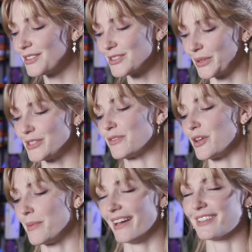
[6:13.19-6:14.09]
sorts of
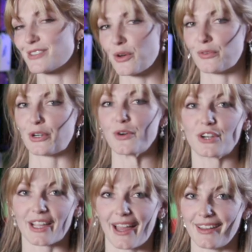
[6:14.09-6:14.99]
commands over and over
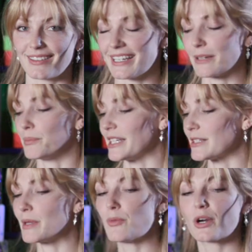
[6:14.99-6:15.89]
again, like please
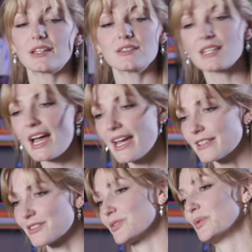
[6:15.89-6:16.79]
be more
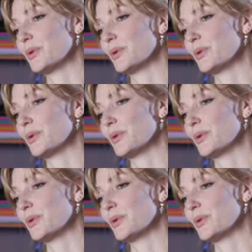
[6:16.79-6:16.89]
concise,